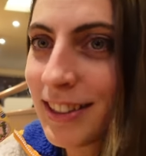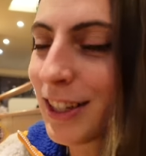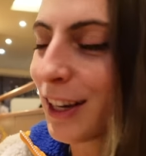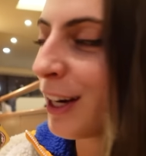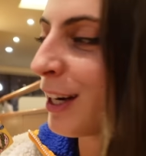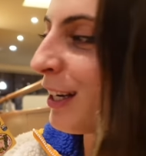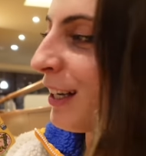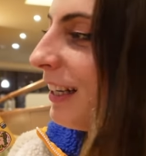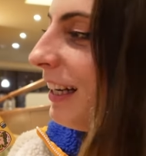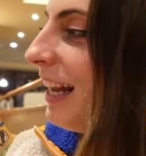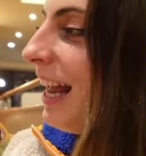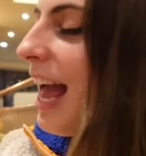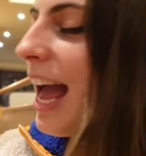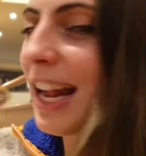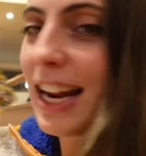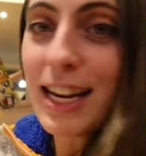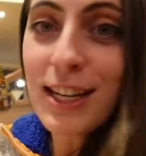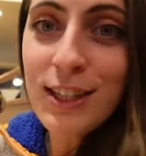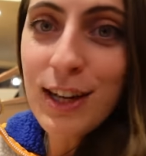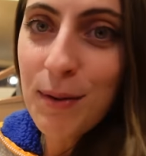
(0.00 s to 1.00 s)
So,
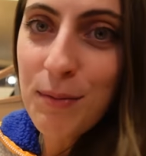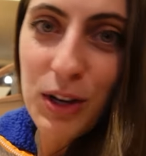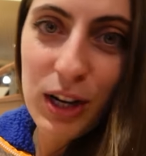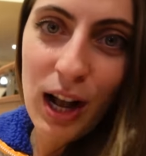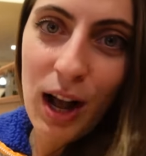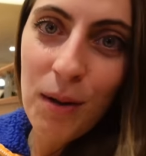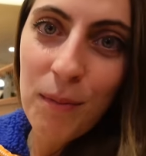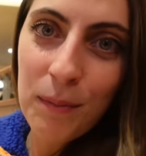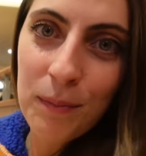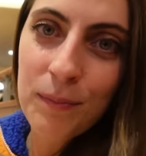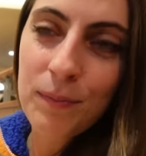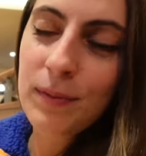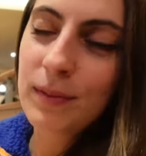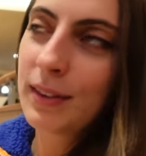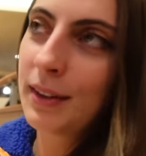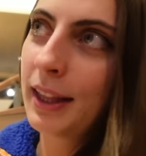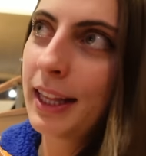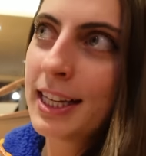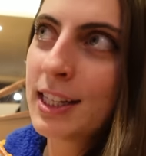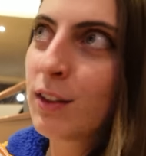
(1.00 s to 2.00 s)
and each time you come,
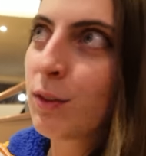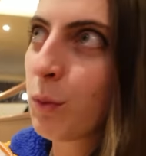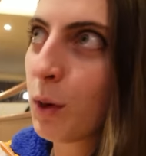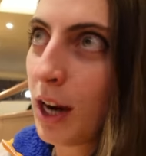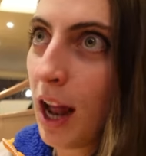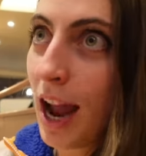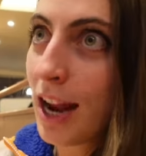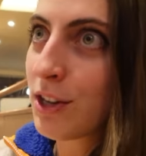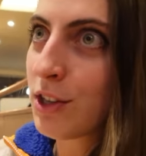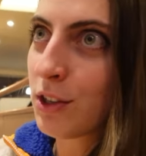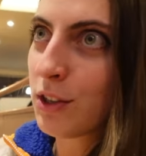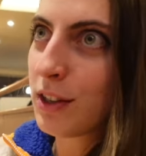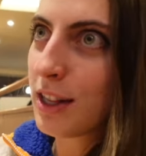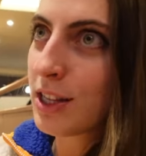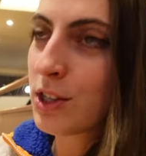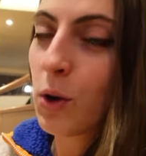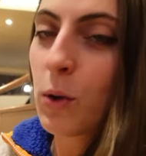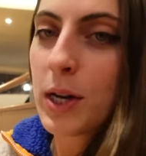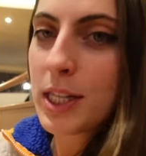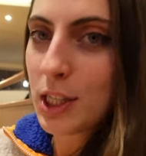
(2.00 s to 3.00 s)
at least when I do,
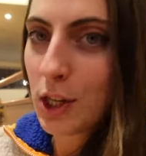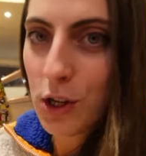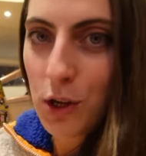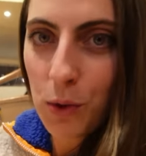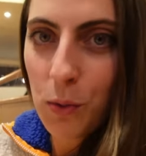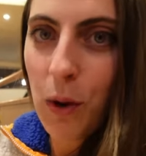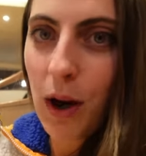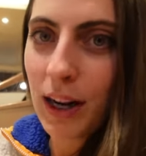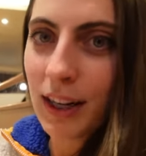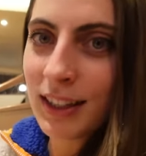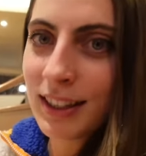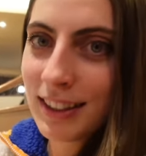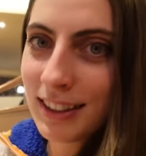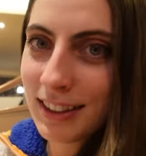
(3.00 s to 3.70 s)
there's always a new one.